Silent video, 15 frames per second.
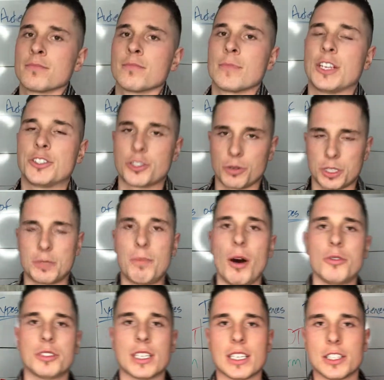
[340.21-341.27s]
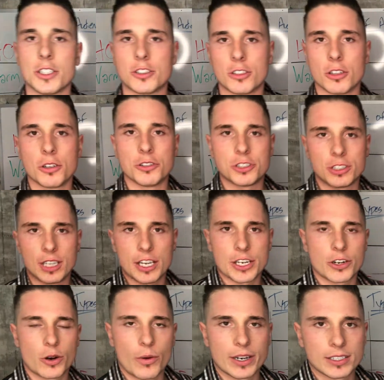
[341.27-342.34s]
that you're exposing and the solution that
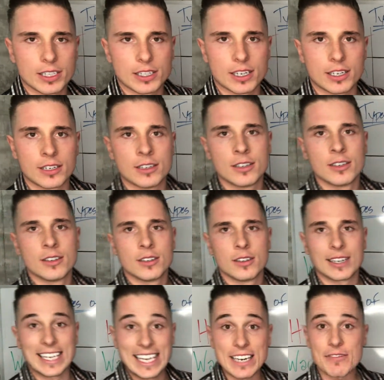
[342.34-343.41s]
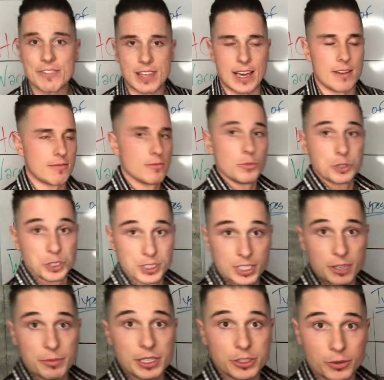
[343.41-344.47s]
you're going to then give them, which is going
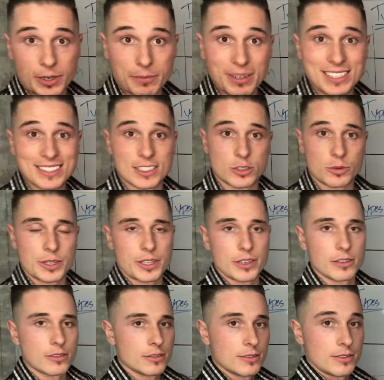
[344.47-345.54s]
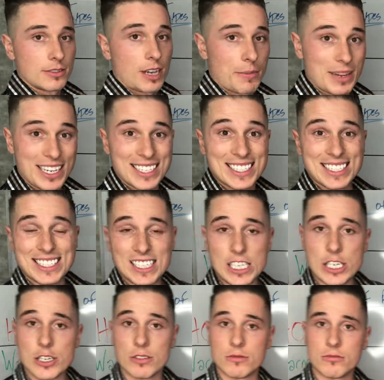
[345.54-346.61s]
to be doing business with you, coming in to see
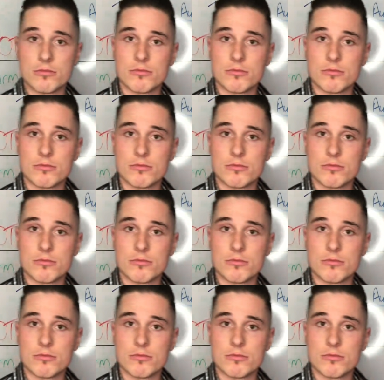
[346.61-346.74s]
you,